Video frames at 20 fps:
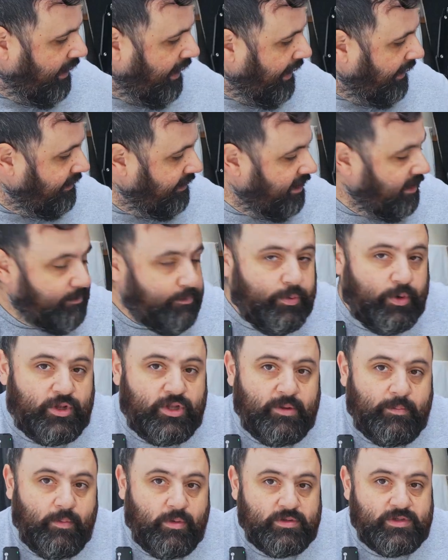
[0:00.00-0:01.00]
I ended up putting
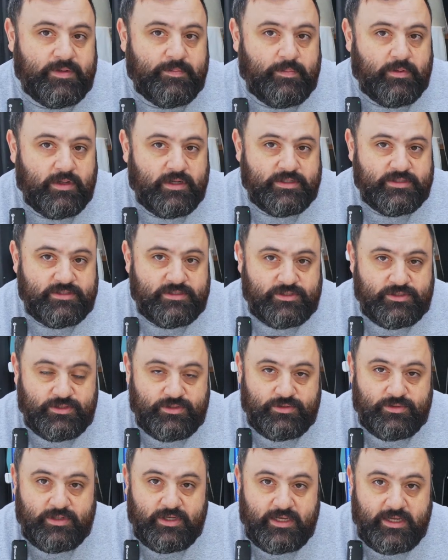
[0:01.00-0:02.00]
the
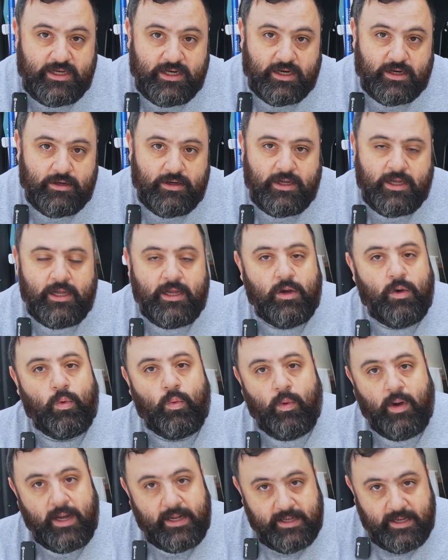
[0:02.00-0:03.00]
Multiplus-II here.
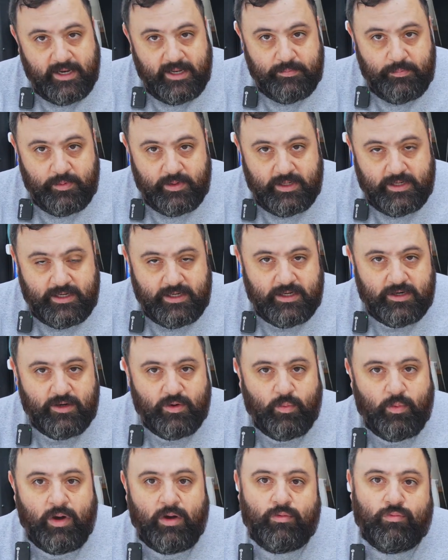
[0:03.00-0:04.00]
Why did I put it here?
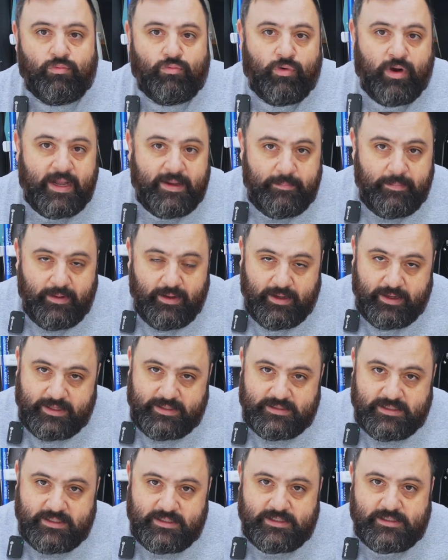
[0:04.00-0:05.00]
Well, right
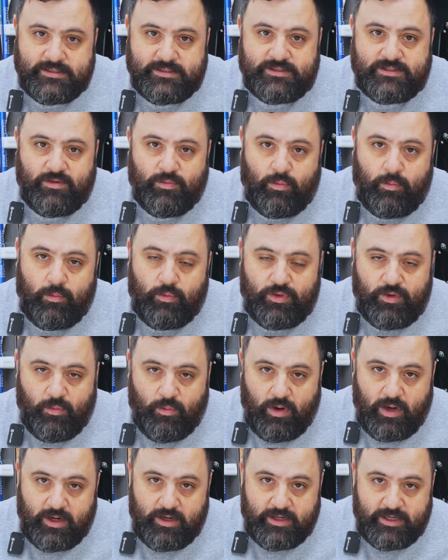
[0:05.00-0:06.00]
behind it is the
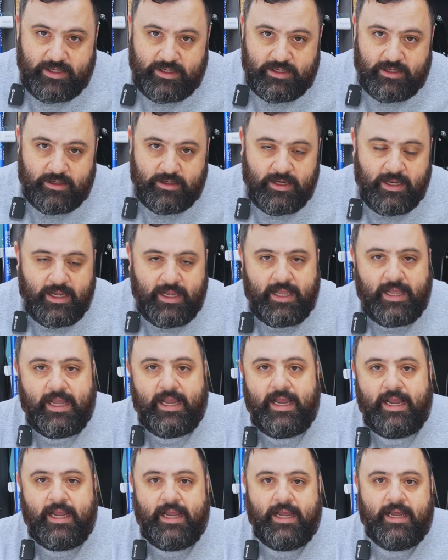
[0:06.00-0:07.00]
water heater.
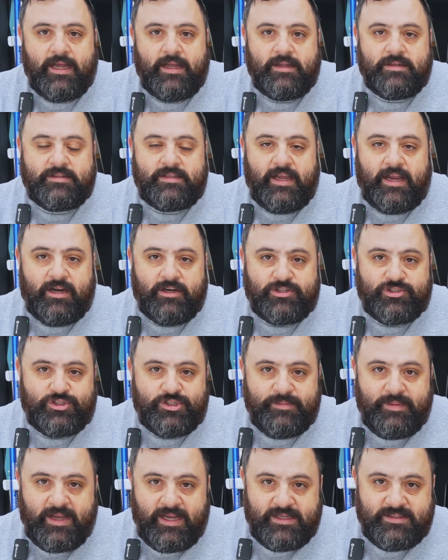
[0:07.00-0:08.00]
And
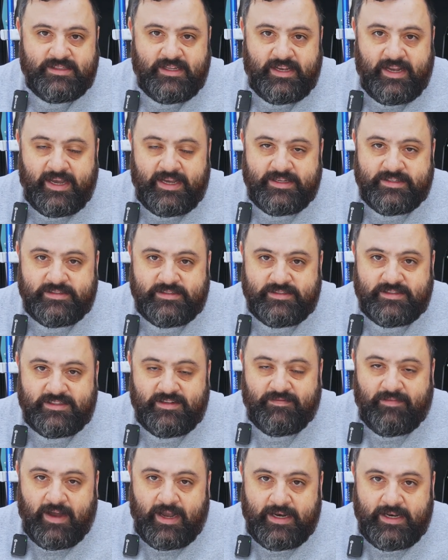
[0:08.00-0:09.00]
Airstream has a nice
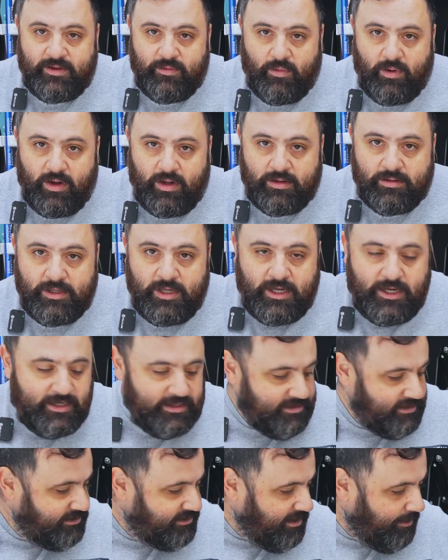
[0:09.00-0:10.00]
dividing wall
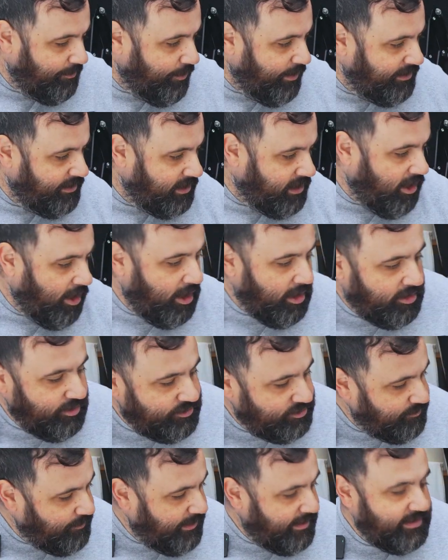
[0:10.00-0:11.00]
to separate the cargo
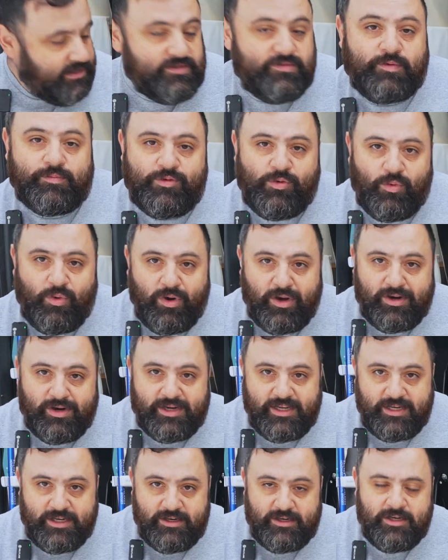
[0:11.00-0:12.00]
space from the water
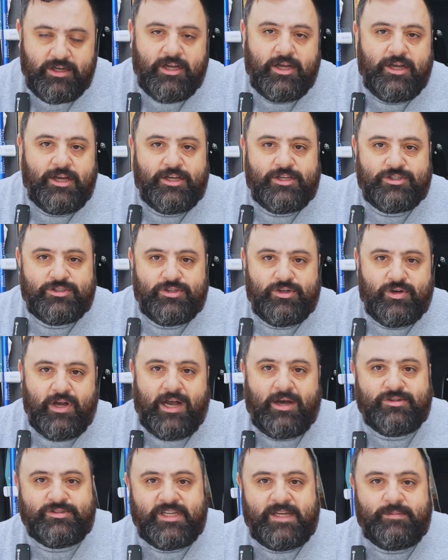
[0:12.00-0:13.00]
heater. So
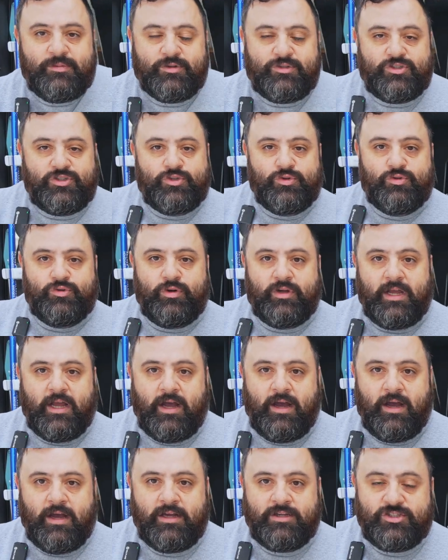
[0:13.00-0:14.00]
I was able to
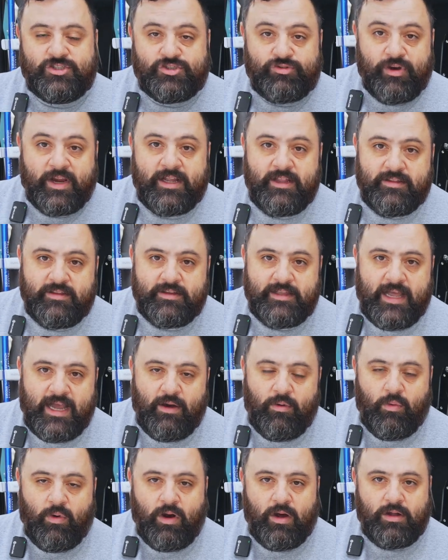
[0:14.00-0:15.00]
strengthen
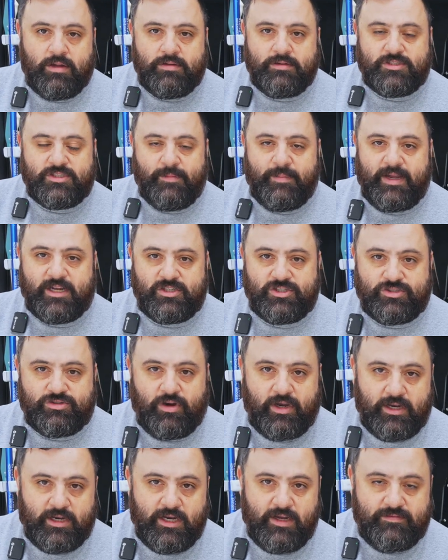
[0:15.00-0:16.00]
that wall to make it
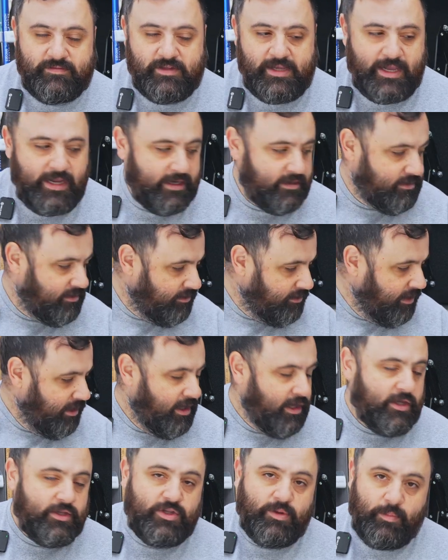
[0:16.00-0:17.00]
strong enough to handle
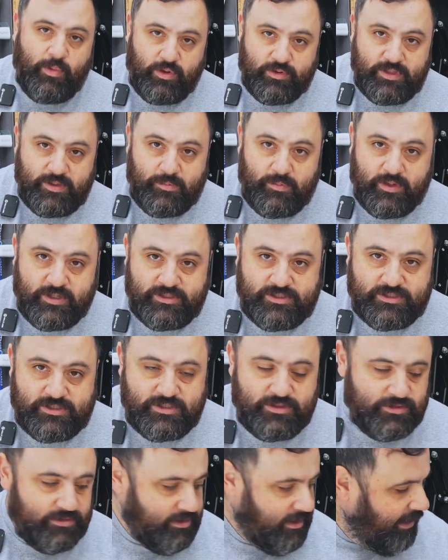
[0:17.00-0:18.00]
the
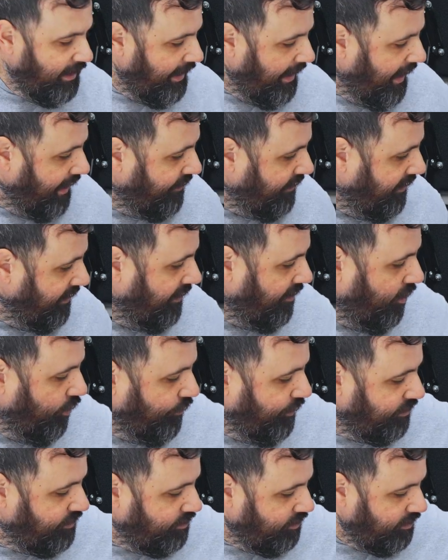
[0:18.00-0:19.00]
Multiplus-II, and then it
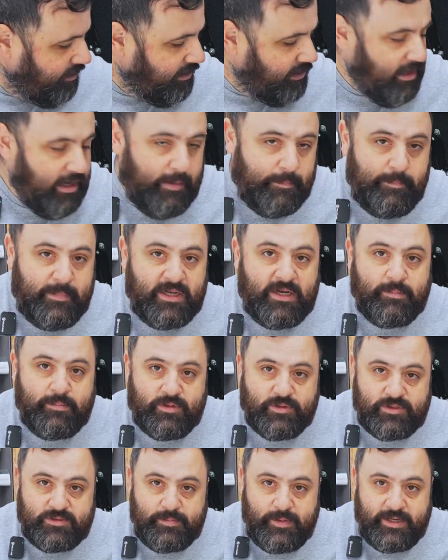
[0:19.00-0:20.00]
only took
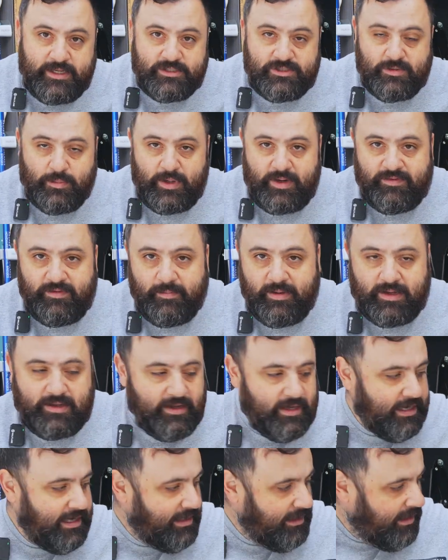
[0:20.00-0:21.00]
minimal space away from my
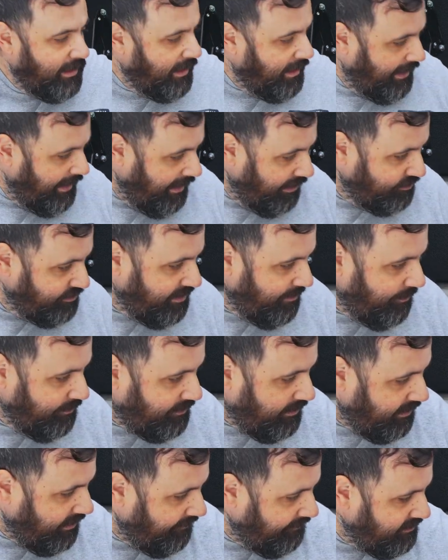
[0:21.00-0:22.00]
client. I was able
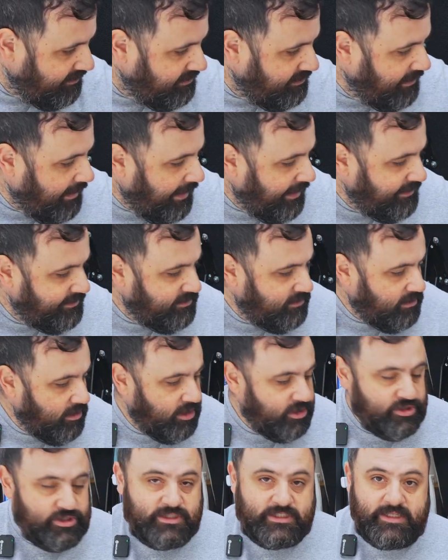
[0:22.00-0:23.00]
to leave this nice,
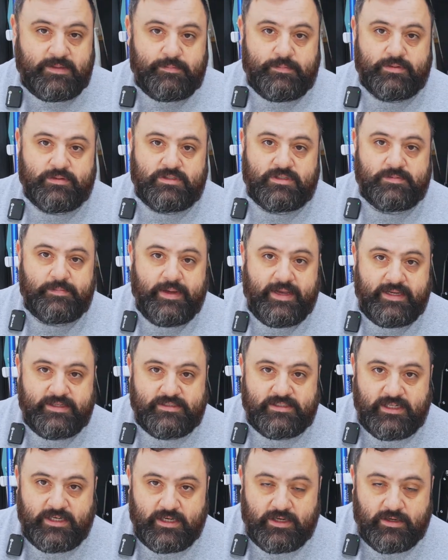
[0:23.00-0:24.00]
large, deep
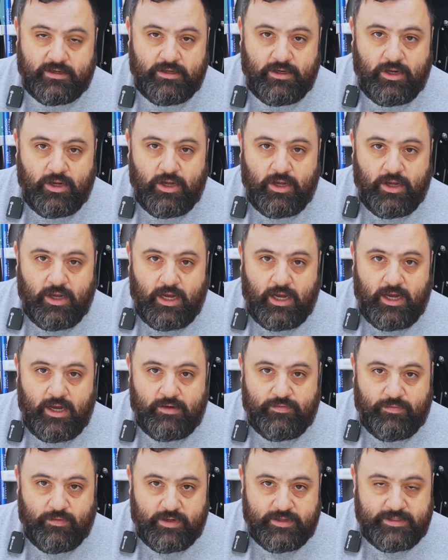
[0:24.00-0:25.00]
space here
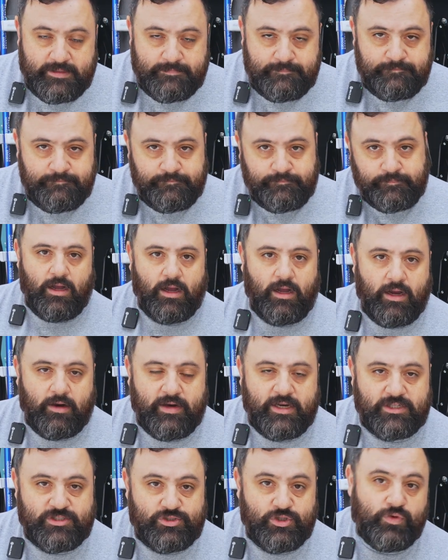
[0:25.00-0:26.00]
for them. All
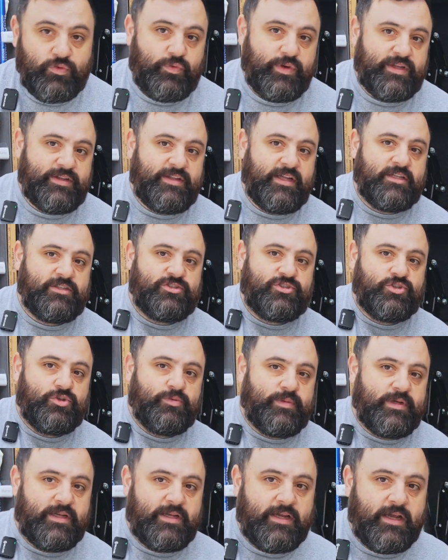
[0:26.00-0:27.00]
right, so if we then
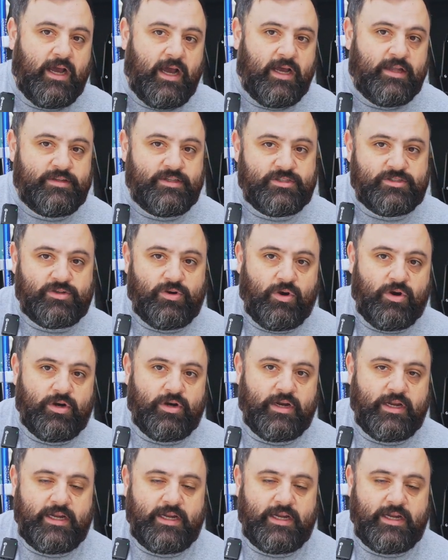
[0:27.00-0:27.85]
zoom in on this corner